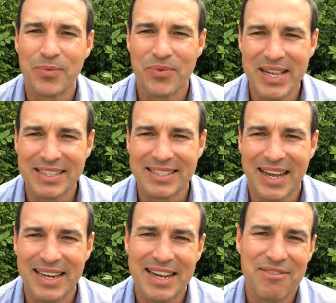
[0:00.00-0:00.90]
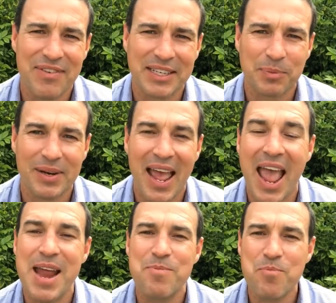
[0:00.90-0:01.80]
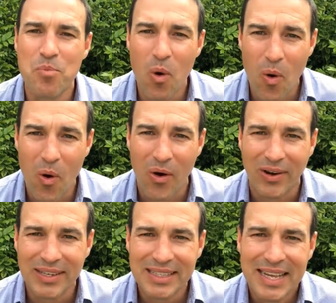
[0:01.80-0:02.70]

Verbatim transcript: real estate, investment and more.